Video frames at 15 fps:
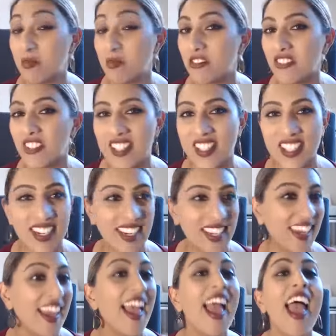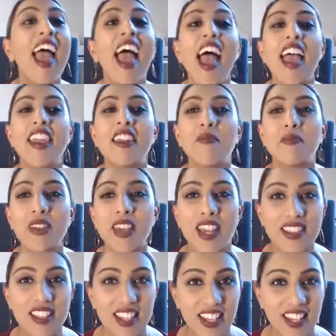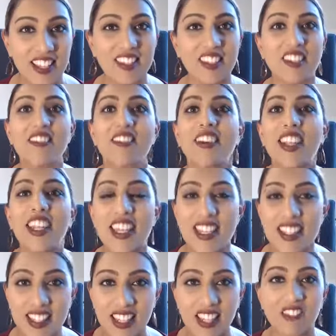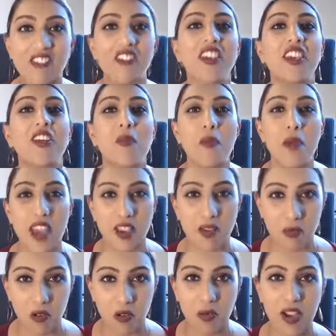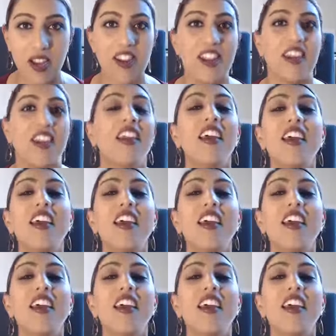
more physically, and it gets easier and easier for you to make more money.